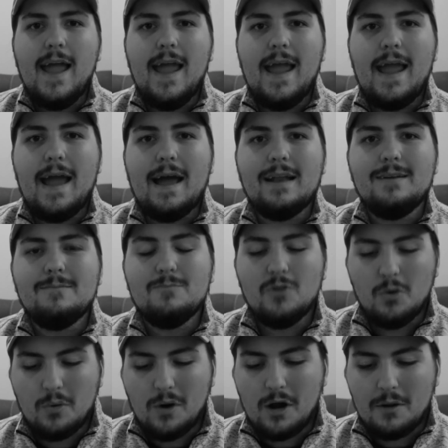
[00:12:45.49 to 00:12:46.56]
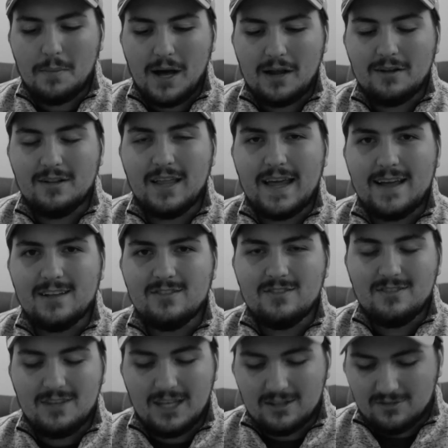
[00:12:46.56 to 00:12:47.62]
And the water bottle lands,
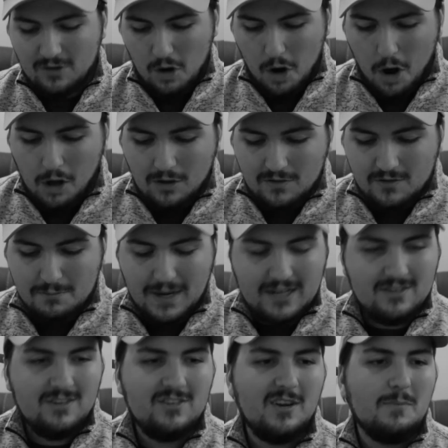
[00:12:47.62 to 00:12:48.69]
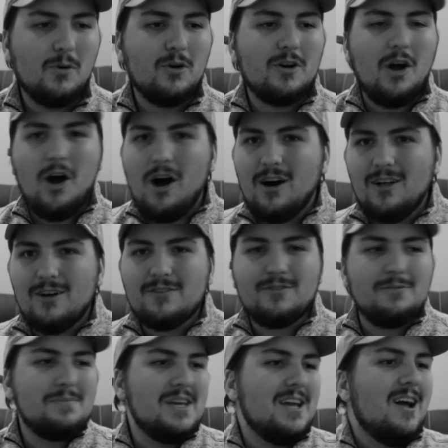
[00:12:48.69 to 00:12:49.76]
gets all over my DJ board, all over
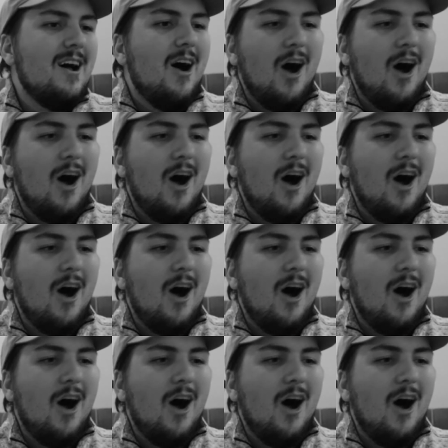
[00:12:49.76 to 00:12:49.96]
me,